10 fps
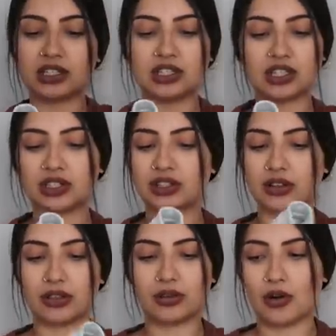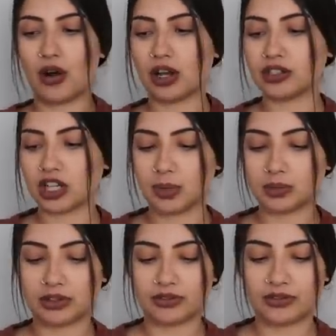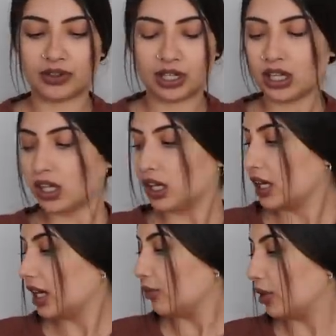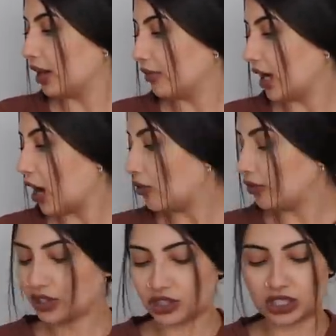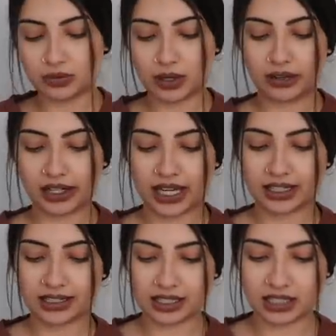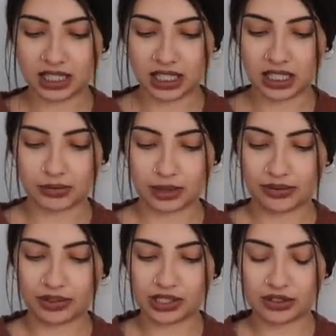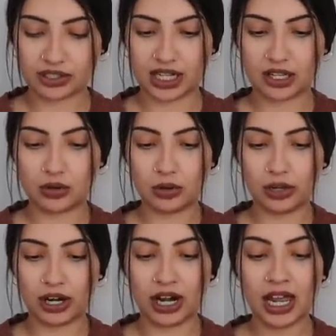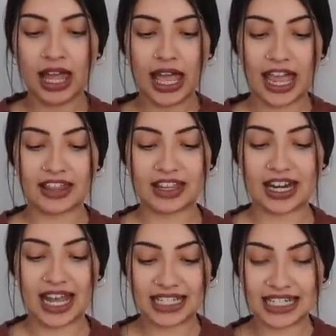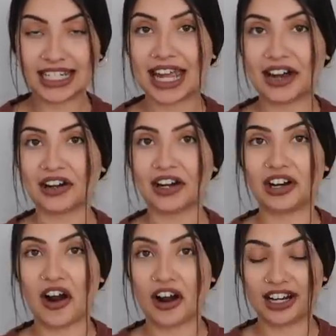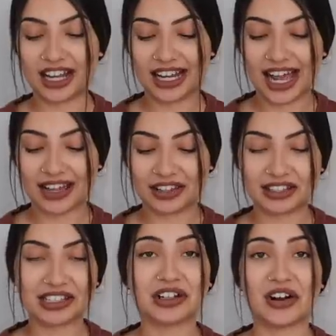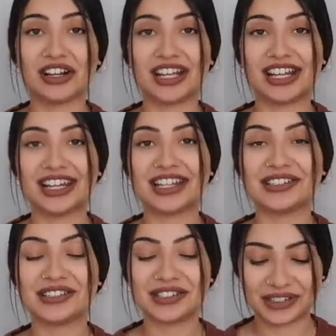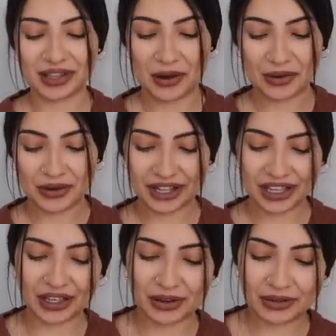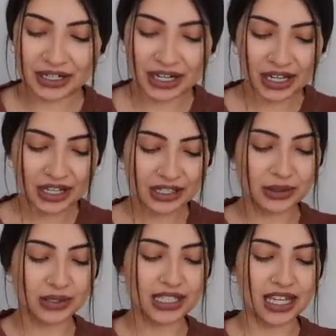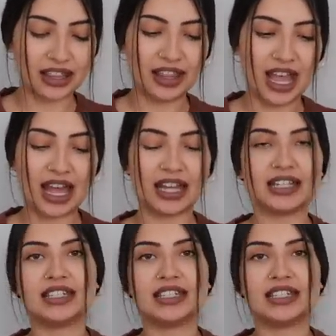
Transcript: to just throw on top of whatever outfit she's wearing at Disney whenever it starts getting cooler. And then I did get her a cardigan. I think this cardigan is so cute. So it's in that